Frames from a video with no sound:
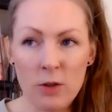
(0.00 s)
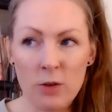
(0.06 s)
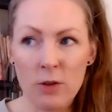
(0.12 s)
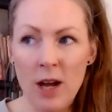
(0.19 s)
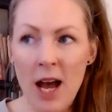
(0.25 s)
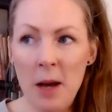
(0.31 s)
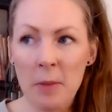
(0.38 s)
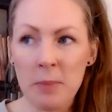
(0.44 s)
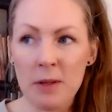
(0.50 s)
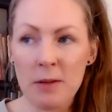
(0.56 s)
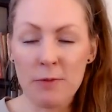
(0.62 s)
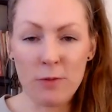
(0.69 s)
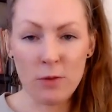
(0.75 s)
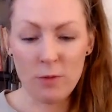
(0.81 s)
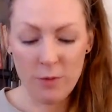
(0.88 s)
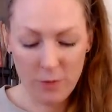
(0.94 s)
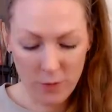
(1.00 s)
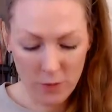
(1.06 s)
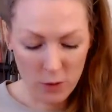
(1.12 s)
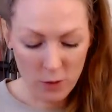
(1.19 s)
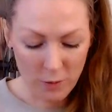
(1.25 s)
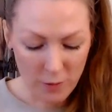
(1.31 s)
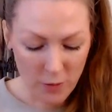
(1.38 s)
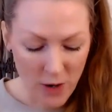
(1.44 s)
happy for,
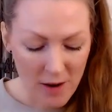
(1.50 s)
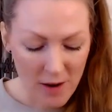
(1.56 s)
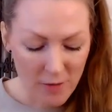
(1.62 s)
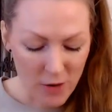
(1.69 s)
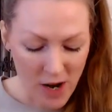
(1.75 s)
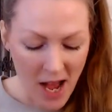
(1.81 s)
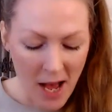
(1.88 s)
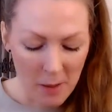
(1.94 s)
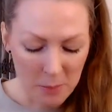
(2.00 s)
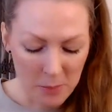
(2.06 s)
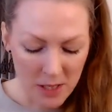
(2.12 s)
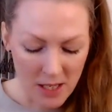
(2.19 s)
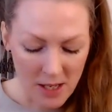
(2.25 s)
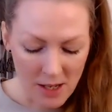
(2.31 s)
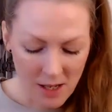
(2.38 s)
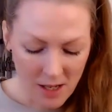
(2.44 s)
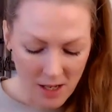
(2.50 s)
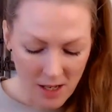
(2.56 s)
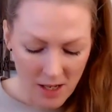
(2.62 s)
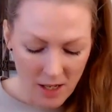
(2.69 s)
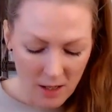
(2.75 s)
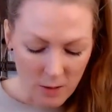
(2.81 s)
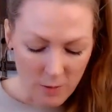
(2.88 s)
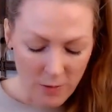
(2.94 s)
you're forever happy.
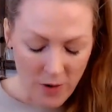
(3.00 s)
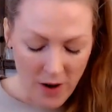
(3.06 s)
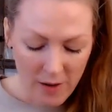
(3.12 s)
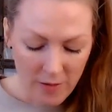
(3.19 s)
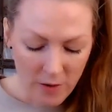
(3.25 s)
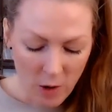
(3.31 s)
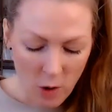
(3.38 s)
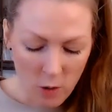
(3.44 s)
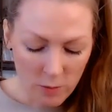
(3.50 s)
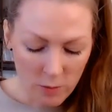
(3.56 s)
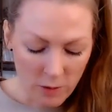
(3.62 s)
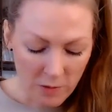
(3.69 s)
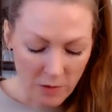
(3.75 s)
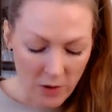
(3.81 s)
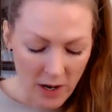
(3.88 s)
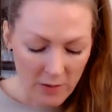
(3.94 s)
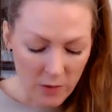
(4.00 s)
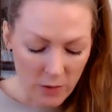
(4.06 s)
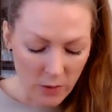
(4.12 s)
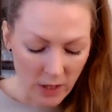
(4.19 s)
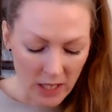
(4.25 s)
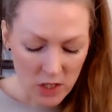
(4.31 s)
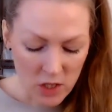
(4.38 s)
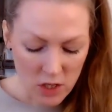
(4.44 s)
You're forever home, your forever
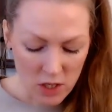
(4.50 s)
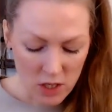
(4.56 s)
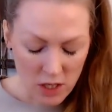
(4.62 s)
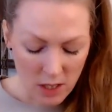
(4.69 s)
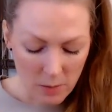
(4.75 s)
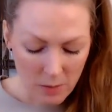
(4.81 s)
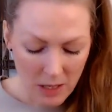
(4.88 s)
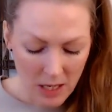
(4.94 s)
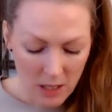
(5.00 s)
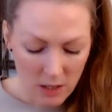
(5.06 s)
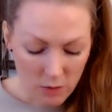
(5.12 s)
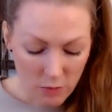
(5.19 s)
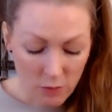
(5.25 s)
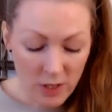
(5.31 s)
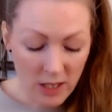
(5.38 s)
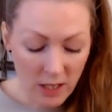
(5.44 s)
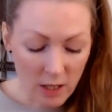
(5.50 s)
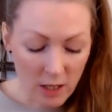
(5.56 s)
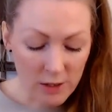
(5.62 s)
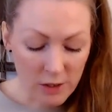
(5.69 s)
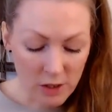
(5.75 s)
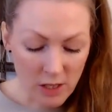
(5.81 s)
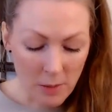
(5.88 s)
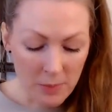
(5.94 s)
relationship. You really
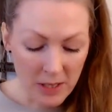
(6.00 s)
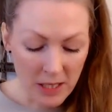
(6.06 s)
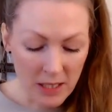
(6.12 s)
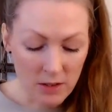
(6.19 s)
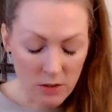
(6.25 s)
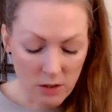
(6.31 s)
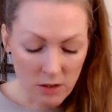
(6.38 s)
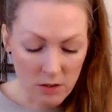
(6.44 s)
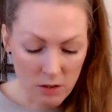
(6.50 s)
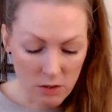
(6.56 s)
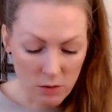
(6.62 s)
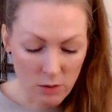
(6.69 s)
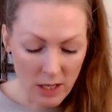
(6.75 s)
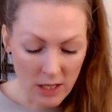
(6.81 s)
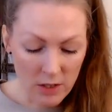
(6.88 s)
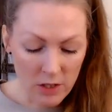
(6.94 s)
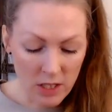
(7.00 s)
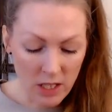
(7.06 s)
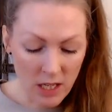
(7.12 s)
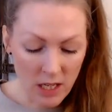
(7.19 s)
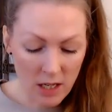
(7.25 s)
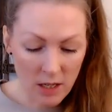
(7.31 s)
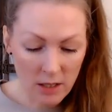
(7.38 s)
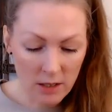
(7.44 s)
are stepping into this new energy
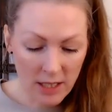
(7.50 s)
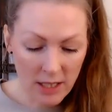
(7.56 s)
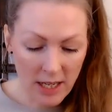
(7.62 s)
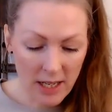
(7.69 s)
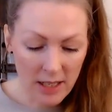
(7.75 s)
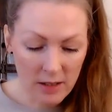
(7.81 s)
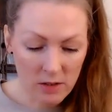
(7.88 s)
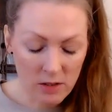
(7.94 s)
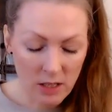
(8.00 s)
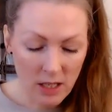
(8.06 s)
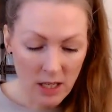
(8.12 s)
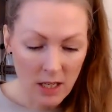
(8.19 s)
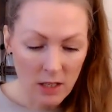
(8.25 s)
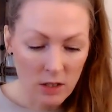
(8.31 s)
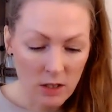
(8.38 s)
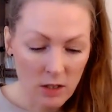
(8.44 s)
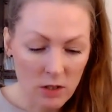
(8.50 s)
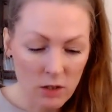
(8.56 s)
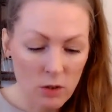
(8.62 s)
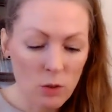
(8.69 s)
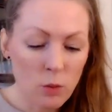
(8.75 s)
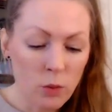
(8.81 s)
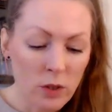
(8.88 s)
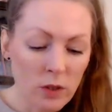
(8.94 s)
here, guys.
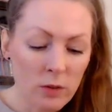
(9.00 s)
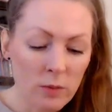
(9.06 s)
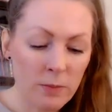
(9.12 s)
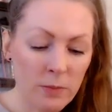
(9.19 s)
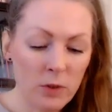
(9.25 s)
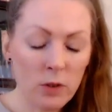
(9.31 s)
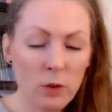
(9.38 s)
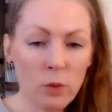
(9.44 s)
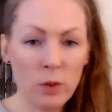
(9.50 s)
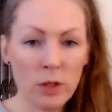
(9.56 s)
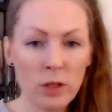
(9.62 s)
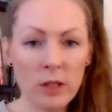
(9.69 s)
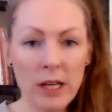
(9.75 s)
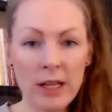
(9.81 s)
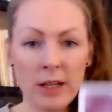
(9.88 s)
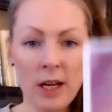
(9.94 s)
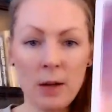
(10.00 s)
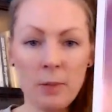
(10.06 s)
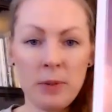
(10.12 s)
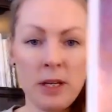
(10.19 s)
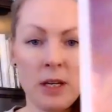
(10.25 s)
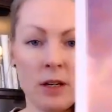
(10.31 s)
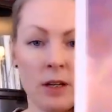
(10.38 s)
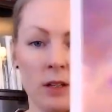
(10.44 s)
You will end up
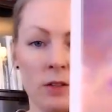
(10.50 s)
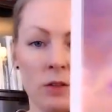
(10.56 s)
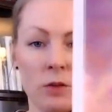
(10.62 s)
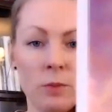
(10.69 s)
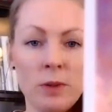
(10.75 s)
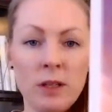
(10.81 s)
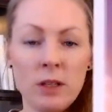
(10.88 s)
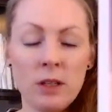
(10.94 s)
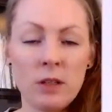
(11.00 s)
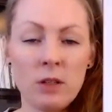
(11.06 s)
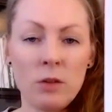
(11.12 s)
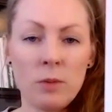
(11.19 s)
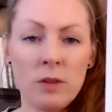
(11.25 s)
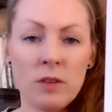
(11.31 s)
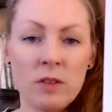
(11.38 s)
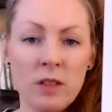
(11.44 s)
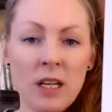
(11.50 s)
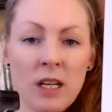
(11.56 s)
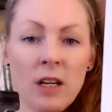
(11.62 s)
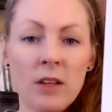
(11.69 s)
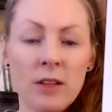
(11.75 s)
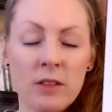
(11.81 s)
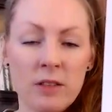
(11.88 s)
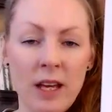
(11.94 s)
here, and you've been sitting
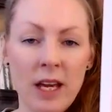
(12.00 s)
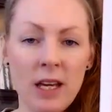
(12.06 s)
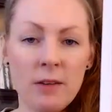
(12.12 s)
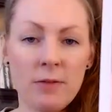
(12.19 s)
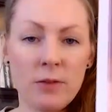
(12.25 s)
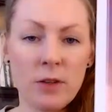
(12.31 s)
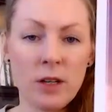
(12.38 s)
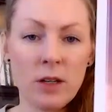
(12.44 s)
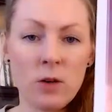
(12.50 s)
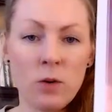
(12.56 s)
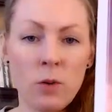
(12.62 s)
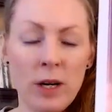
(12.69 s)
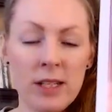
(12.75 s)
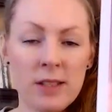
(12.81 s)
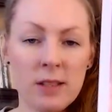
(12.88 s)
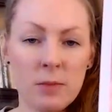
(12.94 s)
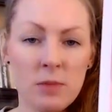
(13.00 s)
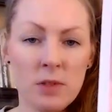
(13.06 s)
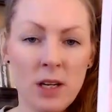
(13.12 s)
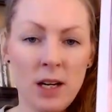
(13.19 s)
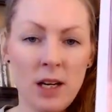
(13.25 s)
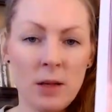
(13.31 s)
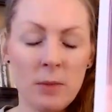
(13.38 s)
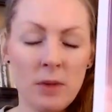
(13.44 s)
on this egg for quite some
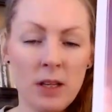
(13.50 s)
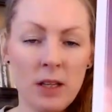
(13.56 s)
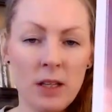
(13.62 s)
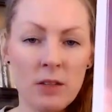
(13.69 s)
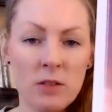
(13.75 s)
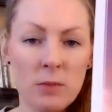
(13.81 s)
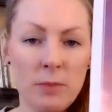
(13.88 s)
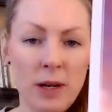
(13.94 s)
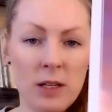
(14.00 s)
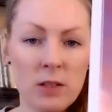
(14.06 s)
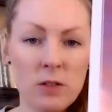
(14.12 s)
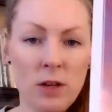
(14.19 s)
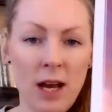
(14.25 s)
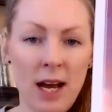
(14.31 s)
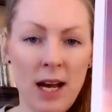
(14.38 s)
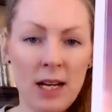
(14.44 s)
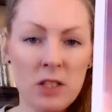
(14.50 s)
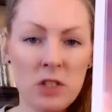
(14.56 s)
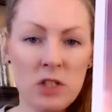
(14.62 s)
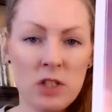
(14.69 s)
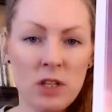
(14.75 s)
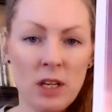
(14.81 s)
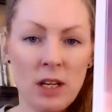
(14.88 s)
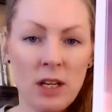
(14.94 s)
time, and it's about to hatch.